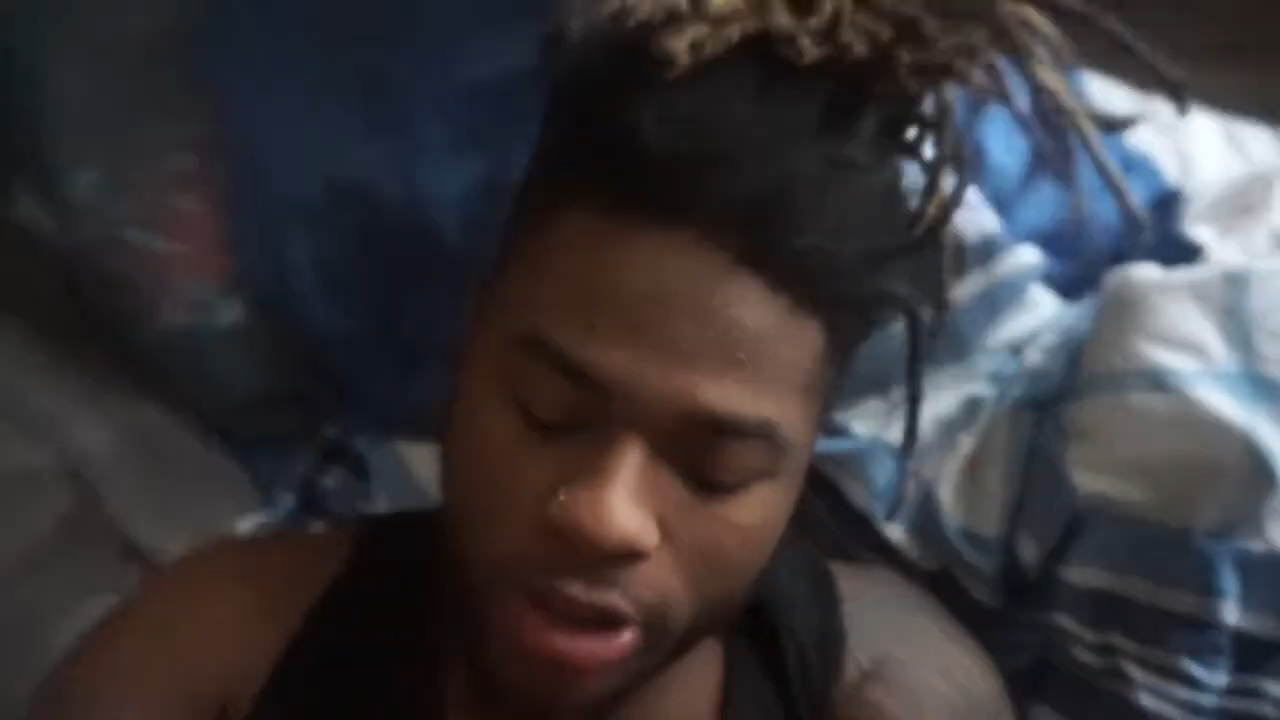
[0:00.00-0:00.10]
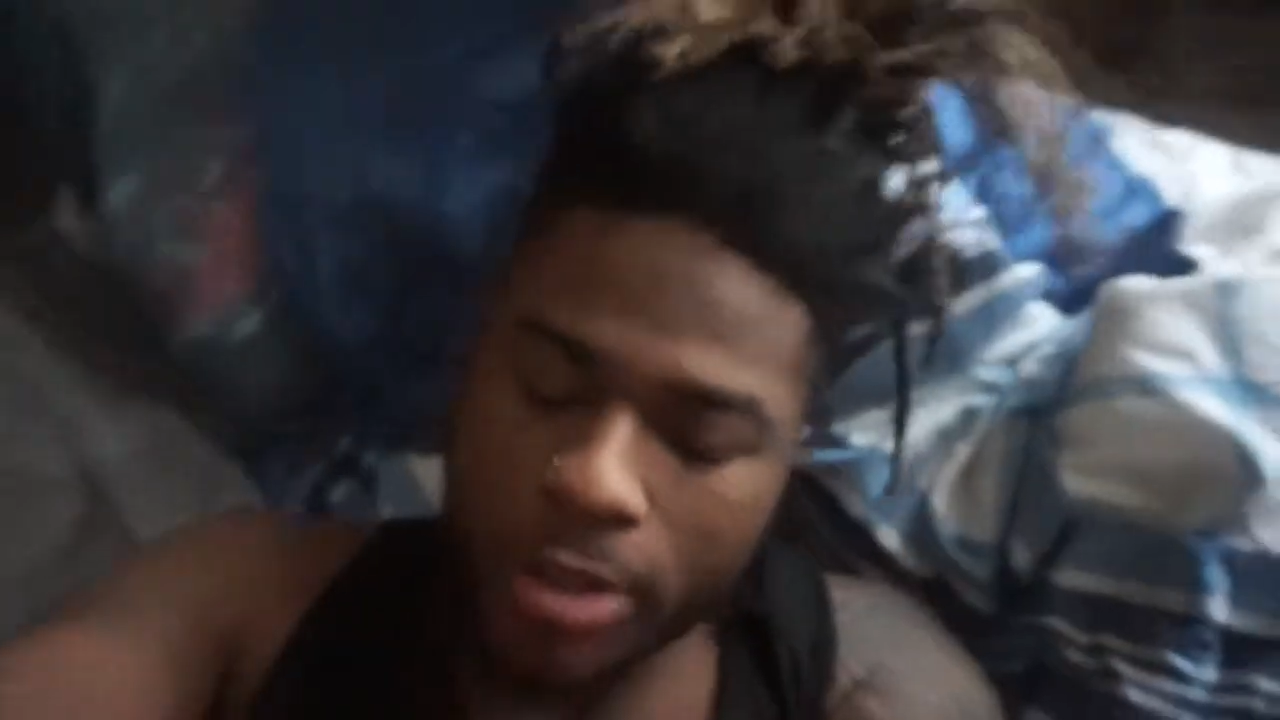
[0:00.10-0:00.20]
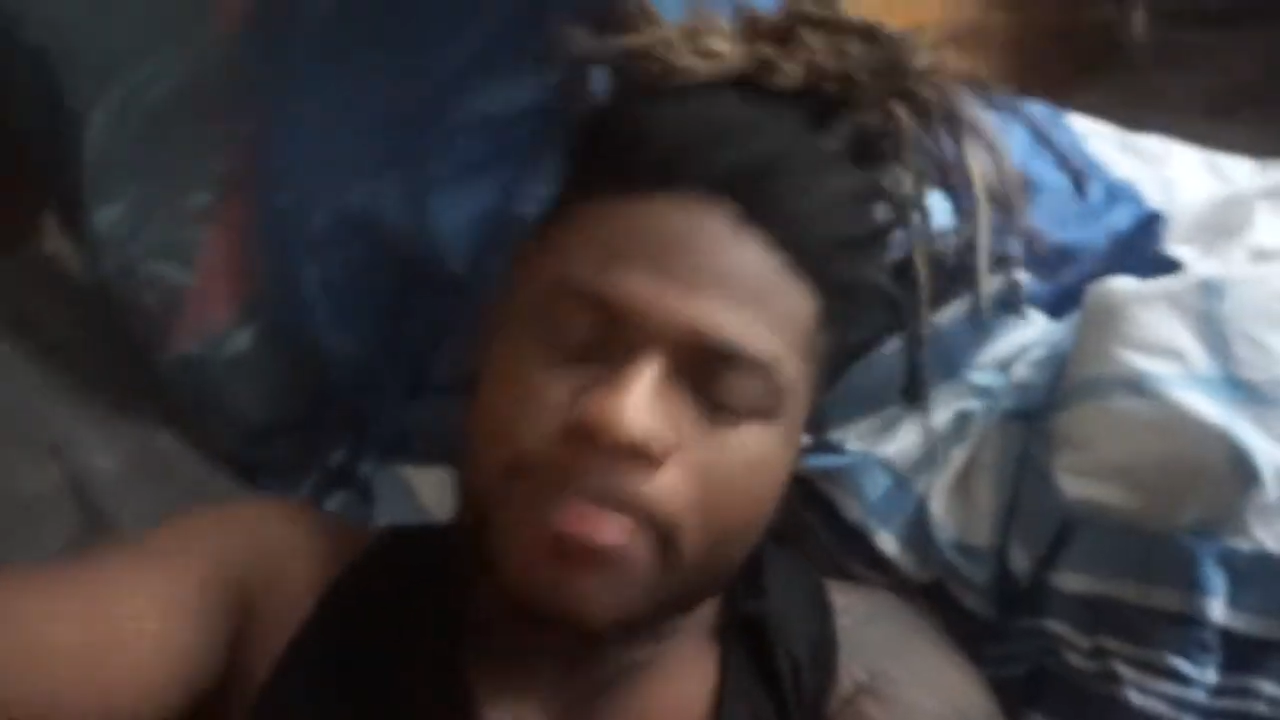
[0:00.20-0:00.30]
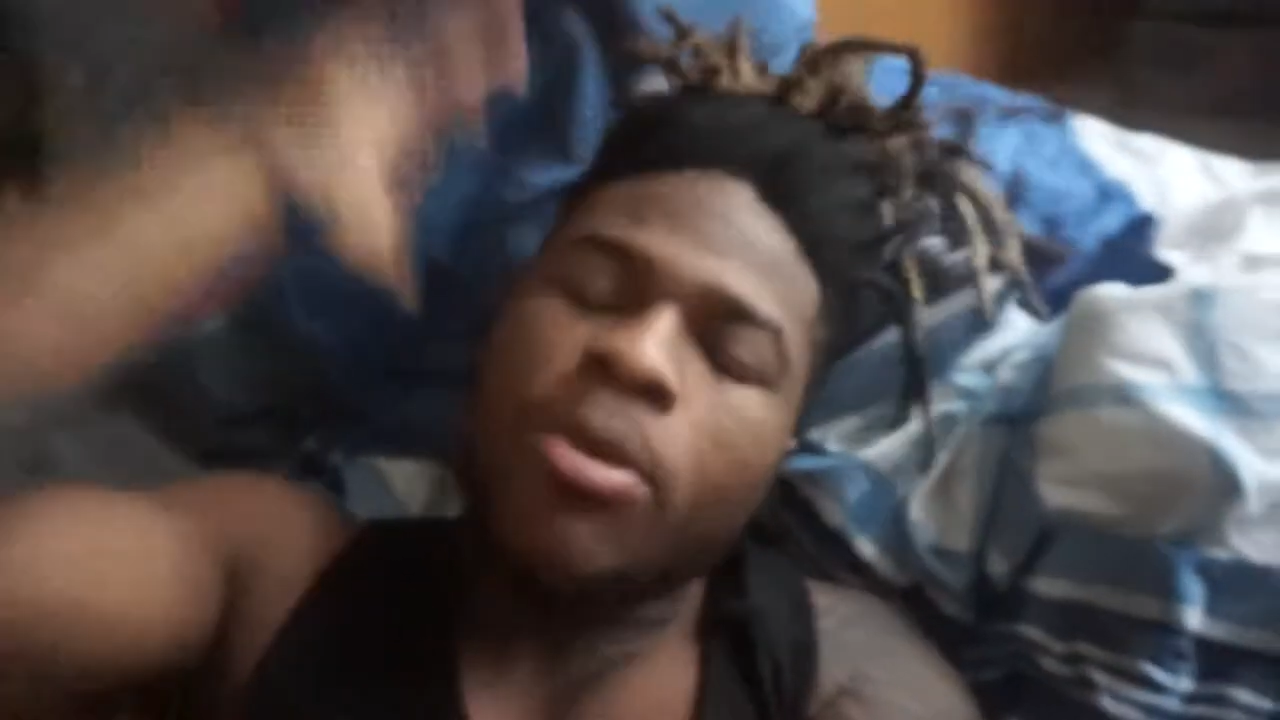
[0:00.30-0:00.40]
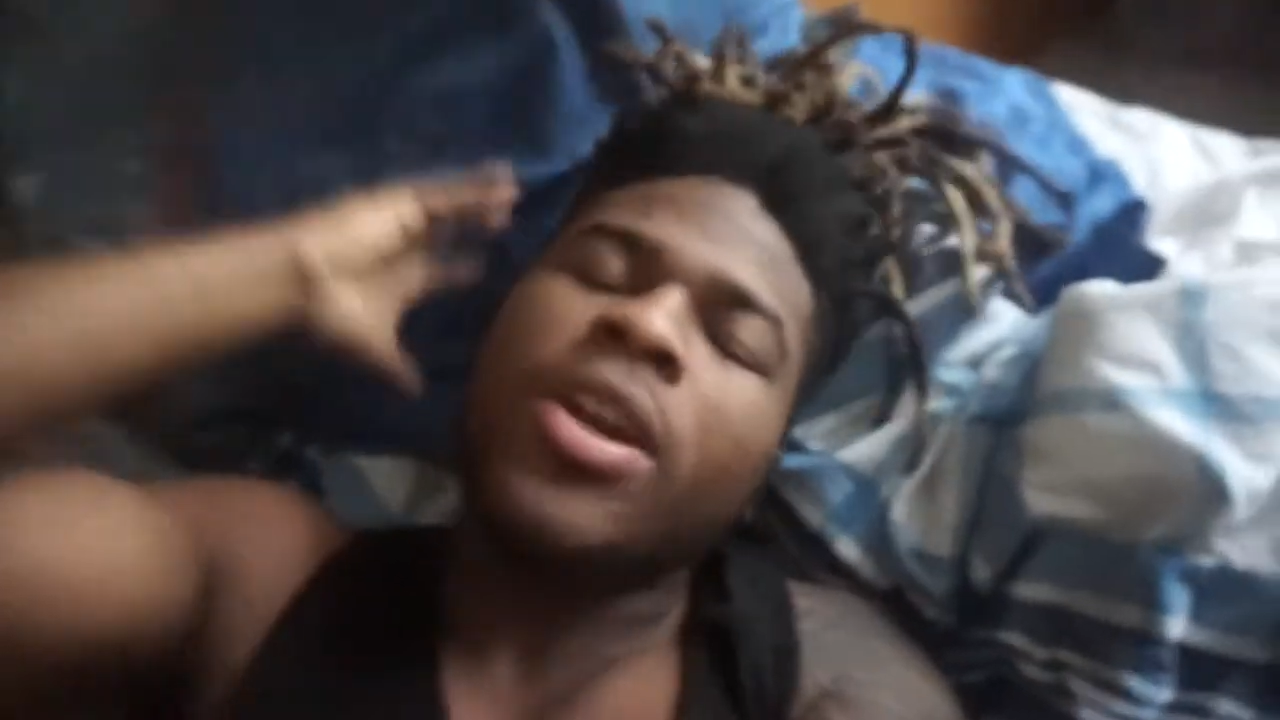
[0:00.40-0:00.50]

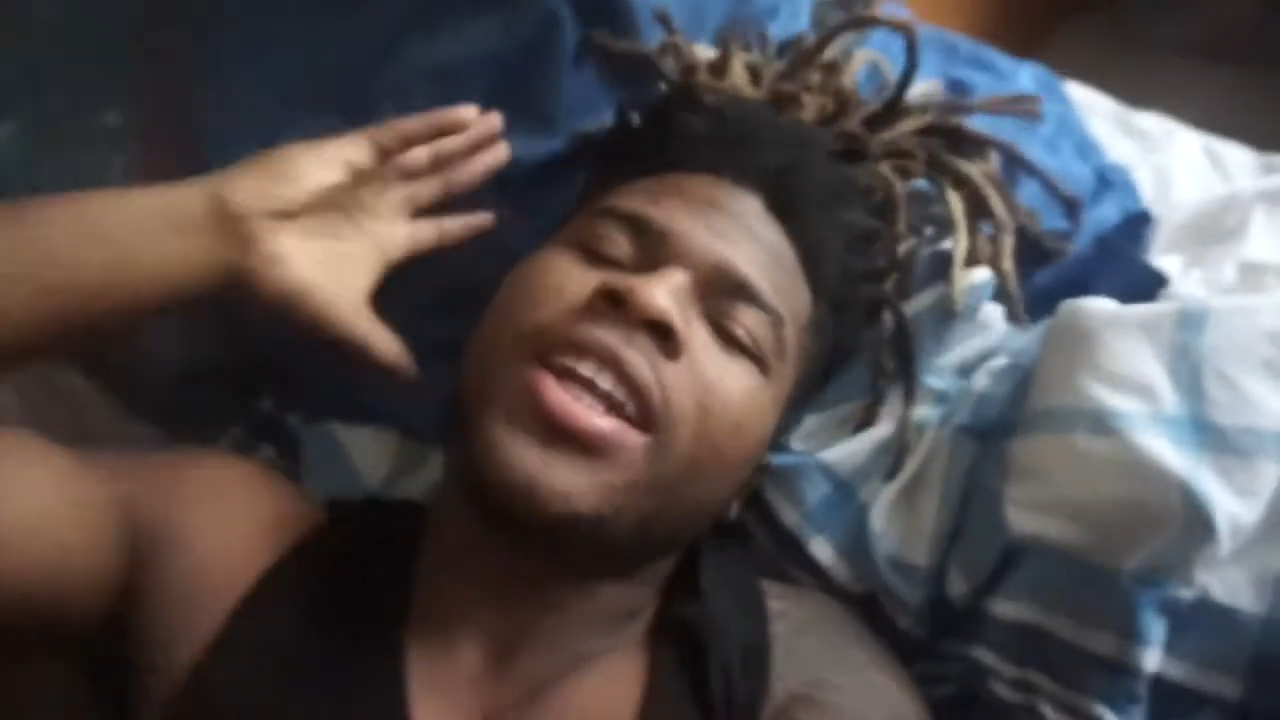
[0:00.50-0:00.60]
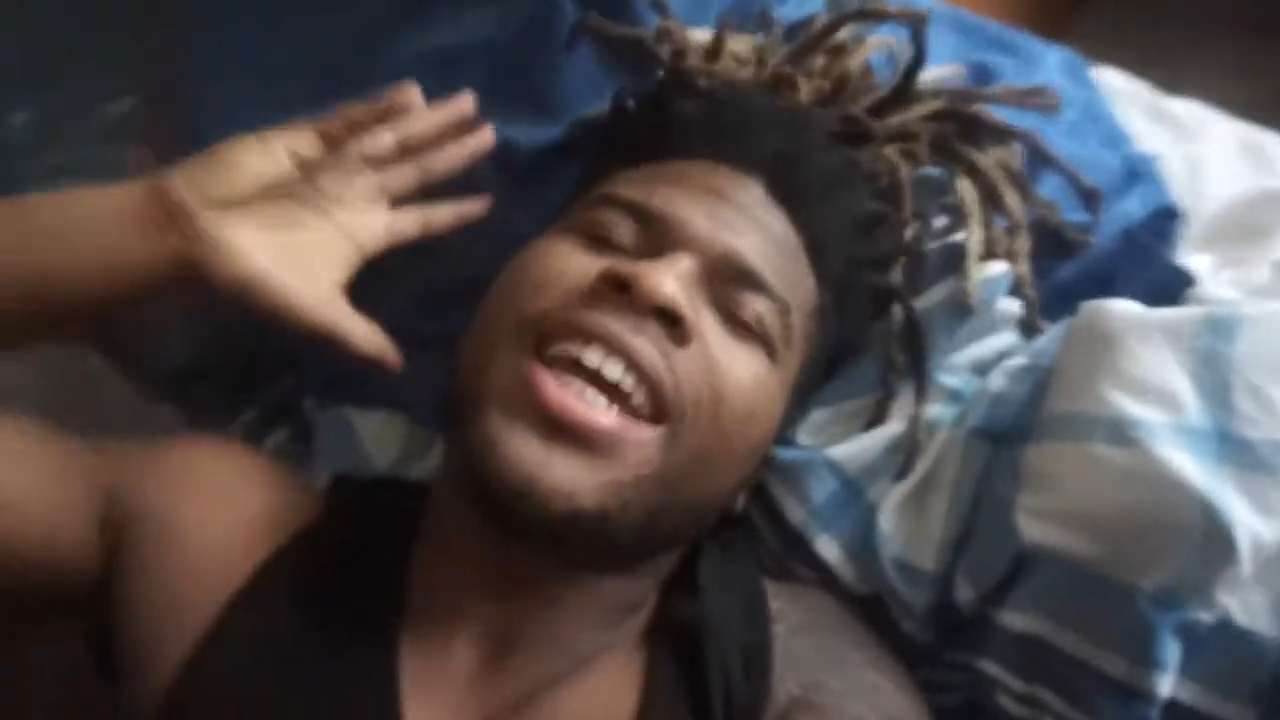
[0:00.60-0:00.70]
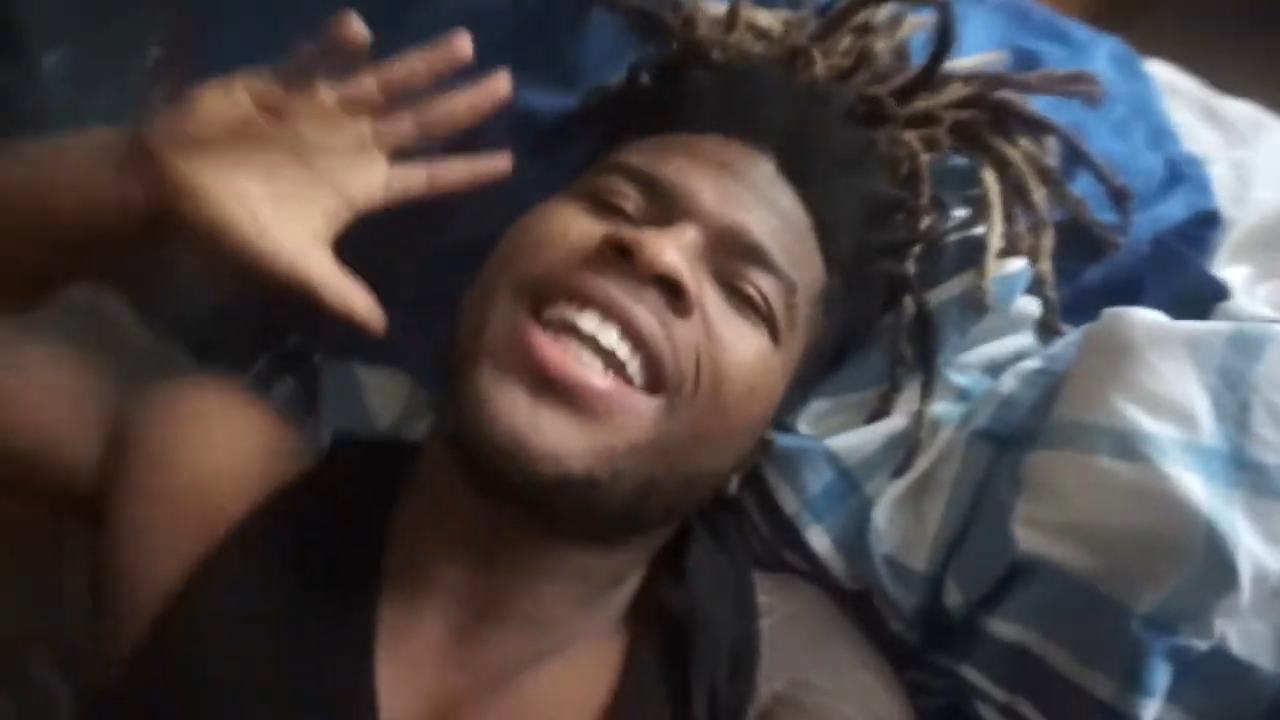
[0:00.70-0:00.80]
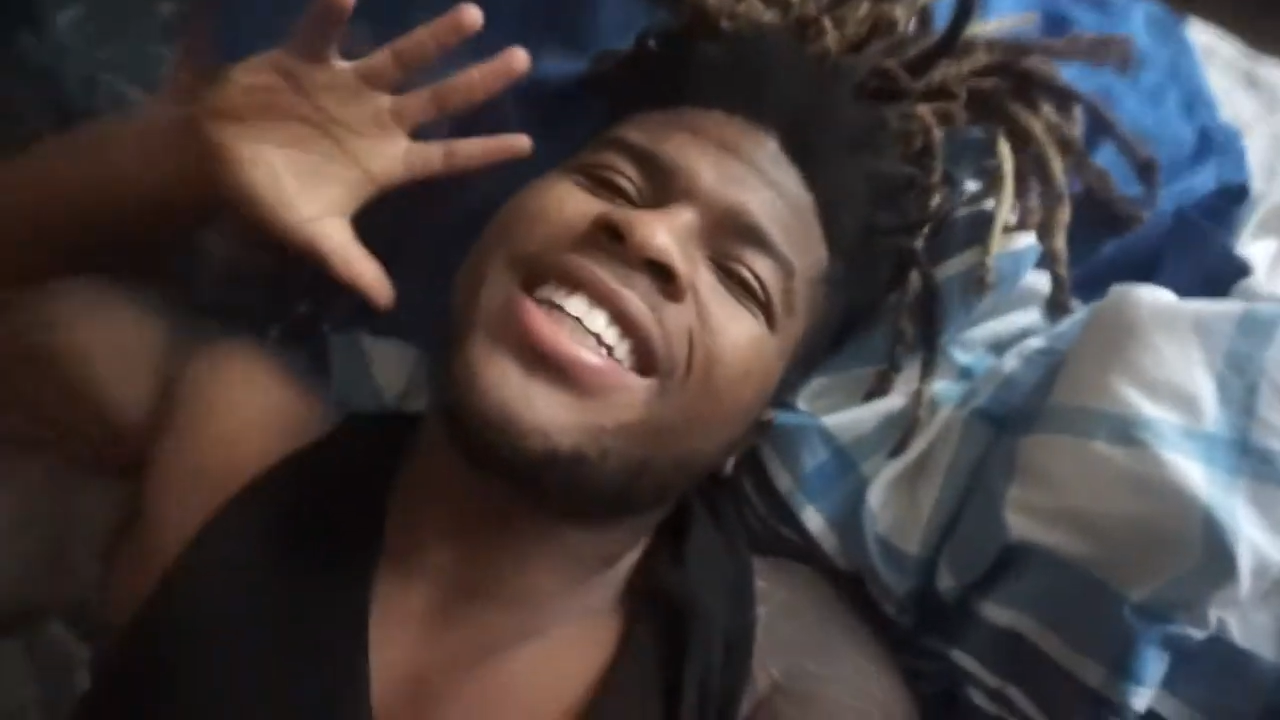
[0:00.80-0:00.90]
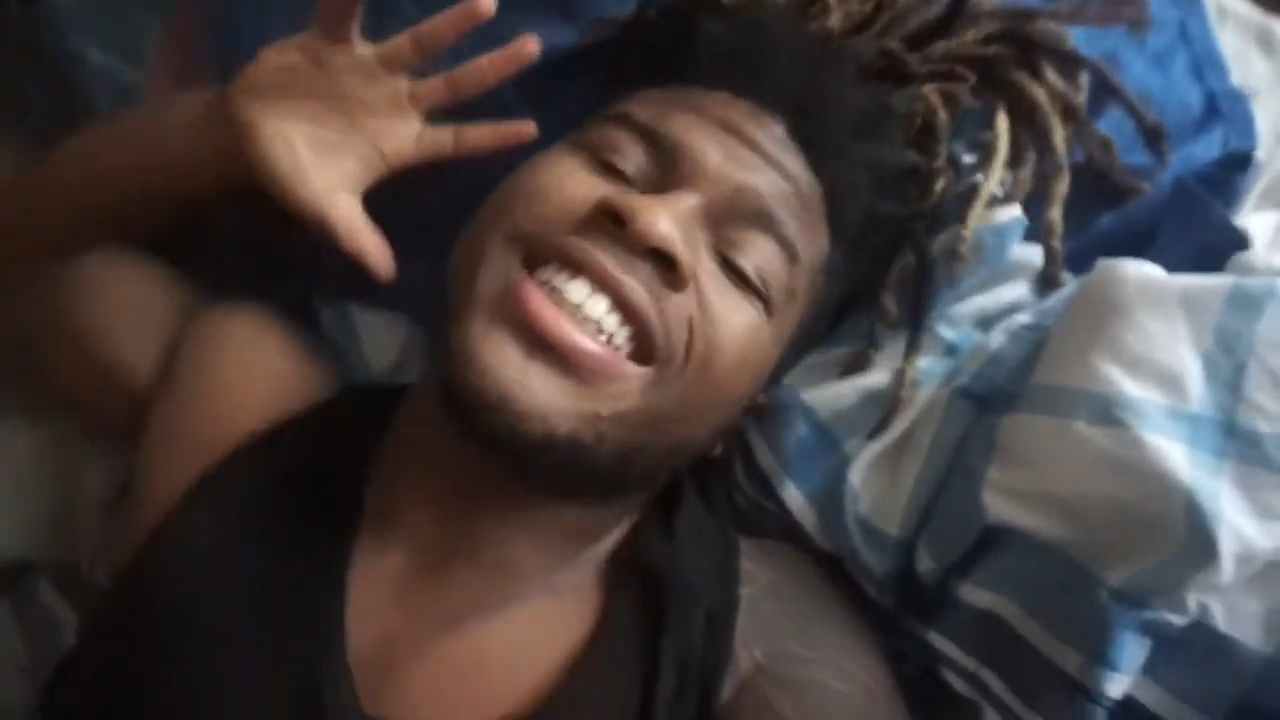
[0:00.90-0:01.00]
Good morning, ladies,